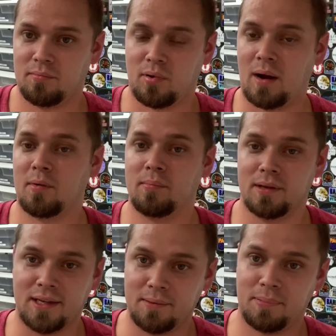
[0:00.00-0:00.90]

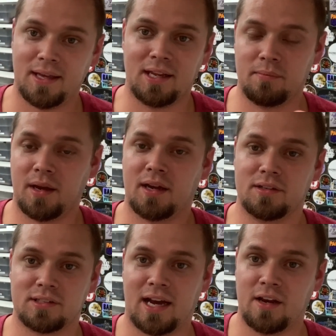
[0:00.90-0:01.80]
Probably Penny
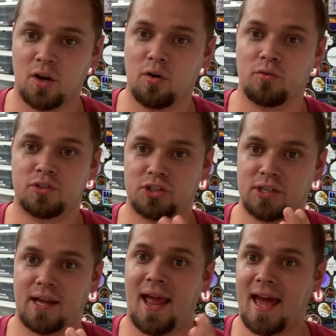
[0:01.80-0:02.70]
because I know
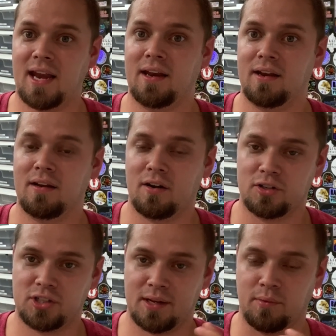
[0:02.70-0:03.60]
she had it, or
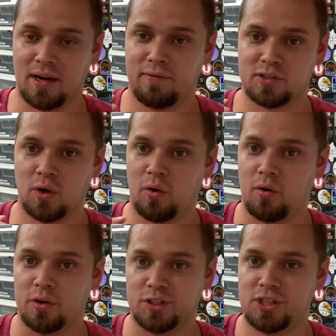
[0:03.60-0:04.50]
she whatever's going
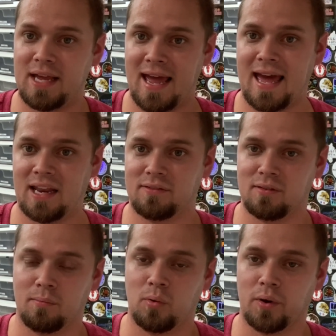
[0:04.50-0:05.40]
on, she had at
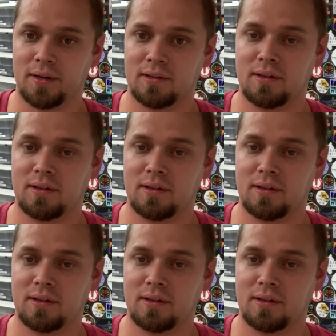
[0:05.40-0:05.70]
some point.